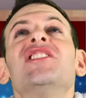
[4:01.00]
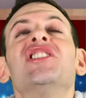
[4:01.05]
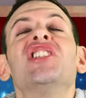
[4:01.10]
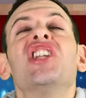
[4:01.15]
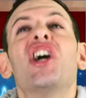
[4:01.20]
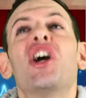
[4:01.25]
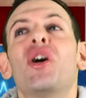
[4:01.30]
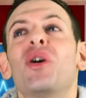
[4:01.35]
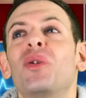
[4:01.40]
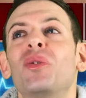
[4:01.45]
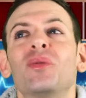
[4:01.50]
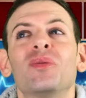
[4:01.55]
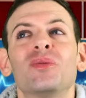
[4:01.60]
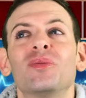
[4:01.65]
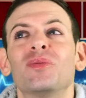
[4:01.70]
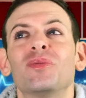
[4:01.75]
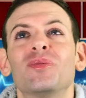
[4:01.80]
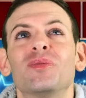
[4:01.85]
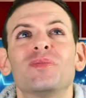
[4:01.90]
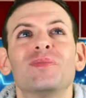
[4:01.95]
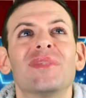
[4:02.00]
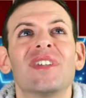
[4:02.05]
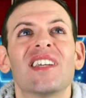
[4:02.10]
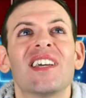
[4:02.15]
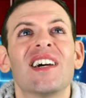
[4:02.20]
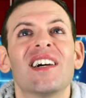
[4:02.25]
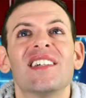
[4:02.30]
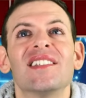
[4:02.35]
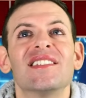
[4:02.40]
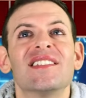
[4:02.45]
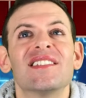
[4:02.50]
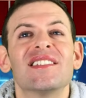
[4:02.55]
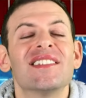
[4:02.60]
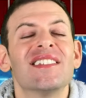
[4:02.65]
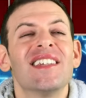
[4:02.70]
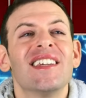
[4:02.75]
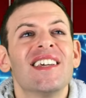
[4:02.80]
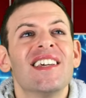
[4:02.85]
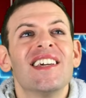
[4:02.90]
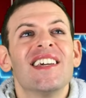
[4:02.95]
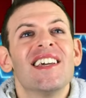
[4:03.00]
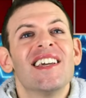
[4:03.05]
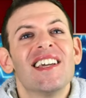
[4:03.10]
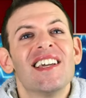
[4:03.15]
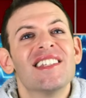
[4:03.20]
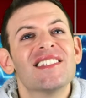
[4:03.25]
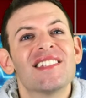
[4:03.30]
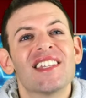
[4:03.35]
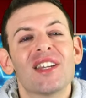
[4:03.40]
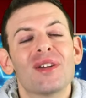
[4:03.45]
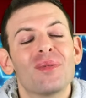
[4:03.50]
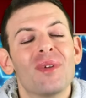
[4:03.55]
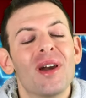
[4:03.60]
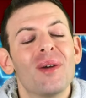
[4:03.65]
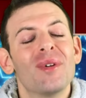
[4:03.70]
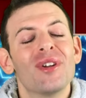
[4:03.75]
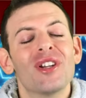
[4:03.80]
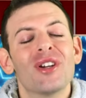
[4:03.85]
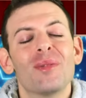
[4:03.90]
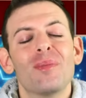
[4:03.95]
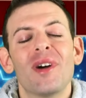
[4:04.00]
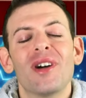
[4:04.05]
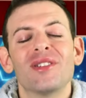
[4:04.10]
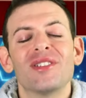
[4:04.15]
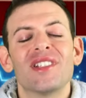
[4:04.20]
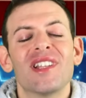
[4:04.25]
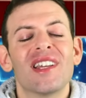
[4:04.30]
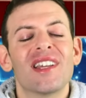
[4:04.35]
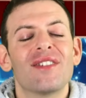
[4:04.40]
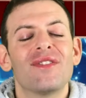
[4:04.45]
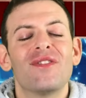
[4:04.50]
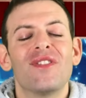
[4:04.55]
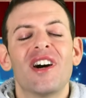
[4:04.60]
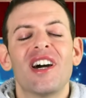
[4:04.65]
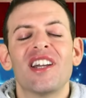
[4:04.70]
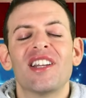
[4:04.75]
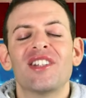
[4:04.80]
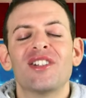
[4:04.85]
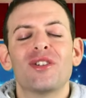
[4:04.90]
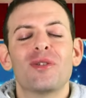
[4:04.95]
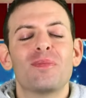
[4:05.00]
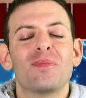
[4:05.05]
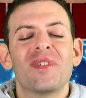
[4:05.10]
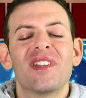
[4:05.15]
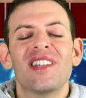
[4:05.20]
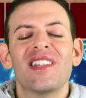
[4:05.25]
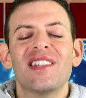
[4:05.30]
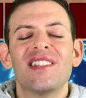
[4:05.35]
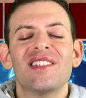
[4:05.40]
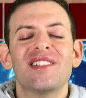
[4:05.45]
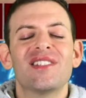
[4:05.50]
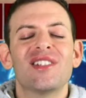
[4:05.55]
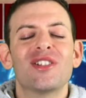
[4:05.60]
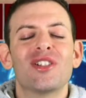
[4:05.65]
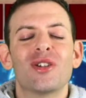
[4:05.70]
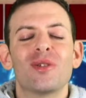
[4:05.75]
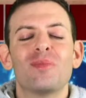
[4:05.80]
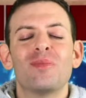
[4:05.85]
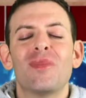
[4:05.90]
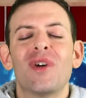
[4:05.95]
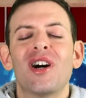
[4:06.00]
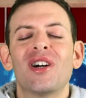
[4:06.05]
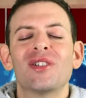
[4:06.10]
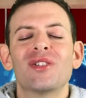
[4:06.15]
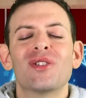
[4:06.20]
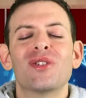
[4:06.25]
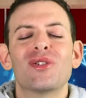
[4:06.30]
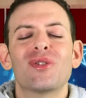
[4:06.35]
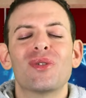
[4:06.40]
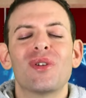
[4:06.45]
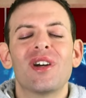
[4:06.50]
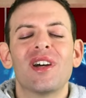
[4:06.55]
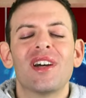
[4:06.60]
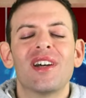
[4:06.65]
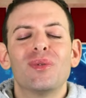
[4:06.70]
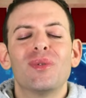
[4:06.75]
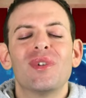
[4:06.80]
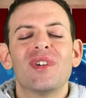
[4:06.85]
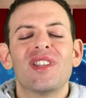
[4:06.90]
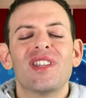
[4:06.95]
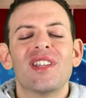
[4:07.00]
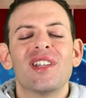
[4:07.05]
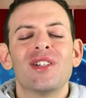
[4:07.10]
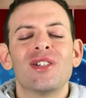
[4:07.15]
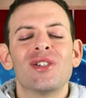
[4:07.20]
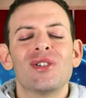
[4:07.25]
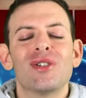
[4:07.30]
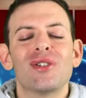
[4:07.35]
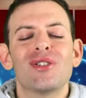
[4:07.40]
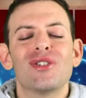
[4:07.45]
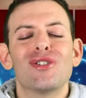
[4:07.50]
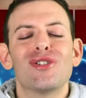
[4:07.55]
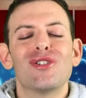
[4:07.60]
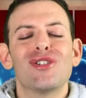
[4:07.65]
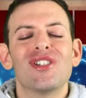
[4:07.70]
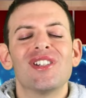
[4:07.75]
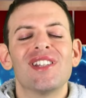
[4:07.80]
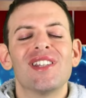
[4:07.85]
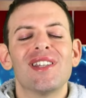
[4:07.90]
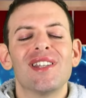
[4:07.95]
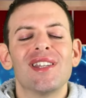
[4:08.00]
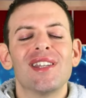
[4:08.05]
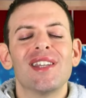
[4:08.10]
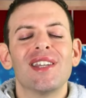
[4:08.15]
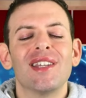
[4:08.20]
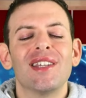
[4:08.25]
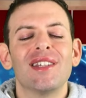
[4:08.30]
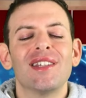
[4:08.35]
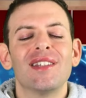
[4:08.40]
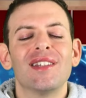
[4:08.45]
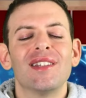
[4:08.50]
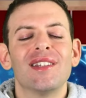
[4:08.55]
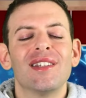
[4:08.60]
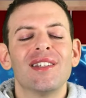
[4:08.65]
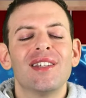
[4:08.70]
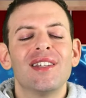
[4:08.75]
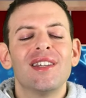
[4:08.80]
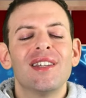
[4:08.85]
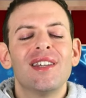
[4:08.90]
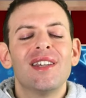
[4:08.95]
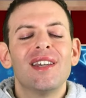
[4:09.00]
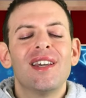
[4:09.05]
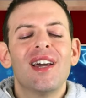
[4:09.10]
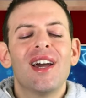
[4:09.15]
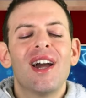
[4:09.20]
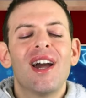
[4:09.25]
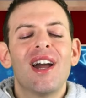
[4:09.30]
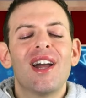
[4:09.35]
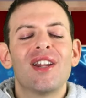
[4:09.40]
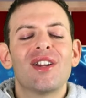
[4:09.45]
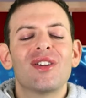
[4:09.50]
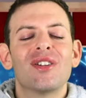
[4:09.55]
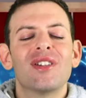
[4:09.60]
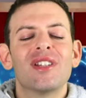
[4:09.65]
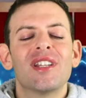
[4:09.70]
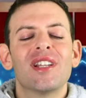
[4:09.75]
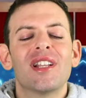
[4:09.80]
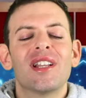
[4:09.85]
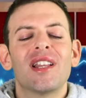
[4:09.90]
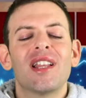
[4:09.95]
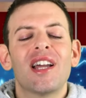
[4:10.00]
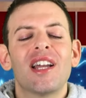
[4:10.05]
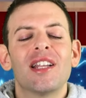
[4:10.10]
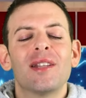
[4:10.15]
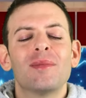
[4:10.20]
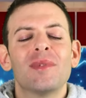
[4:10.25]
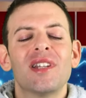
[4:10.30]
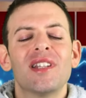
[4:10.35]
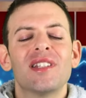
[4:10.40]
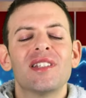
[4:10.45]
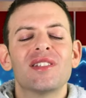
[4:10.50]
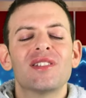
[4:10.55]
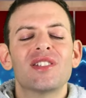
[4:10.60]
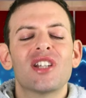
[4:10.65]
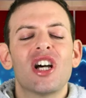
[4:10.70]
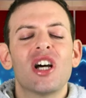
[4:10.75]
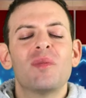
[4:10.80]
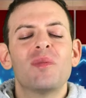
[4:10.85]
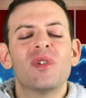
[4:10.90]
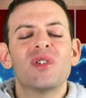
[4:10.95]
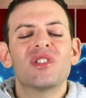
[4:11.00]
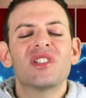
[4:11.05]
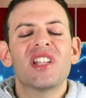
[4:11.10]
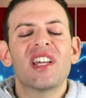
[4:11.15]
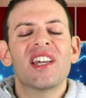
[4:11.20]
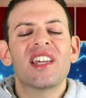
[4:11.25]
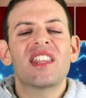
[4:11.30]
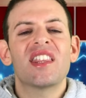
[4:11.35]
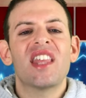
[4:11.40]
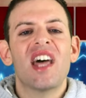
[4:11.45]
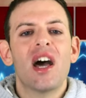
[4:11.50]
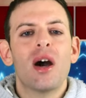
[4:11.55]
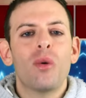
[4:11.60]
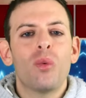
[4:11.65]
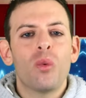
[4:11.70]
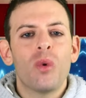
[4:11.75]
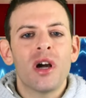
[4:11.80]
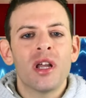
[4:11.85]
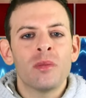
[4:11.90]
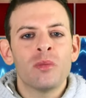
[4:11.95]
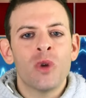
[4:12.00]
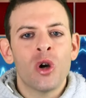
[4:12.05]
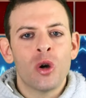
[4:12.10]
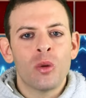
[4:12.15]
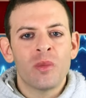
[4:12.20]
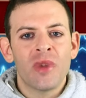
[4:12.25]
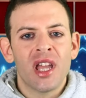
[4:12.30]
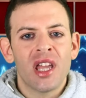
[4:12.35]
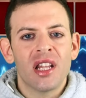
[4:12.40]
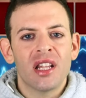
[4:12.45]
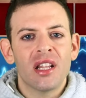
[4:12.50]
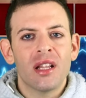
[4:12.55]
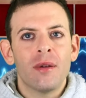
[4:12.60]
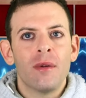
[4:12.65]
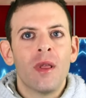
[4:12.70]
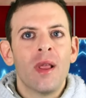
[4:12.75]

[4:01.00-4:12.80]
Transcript: no, because it's like right when you're about to, like, find your peace and your mantra within your chi, and you're in the alignment, it's almost like that one moment